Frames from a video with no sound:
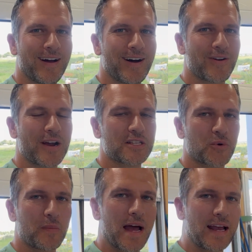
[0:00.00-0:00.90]
All right,
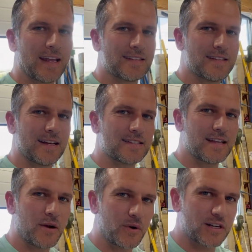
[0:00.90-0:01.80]
so we're back and it's the next
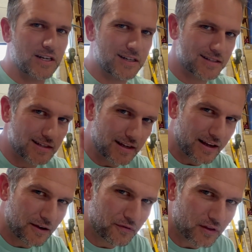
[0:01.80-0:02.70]
day. We're gonna check to see
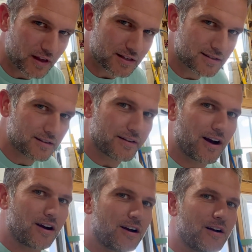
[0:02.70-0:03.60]
if this
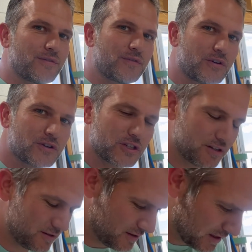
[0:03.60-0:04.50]
knockoff
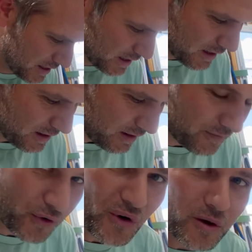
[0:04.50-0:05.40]
version
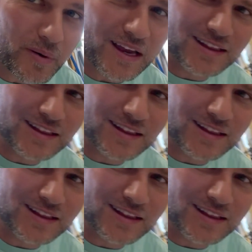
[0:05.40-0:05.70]
of the oil pan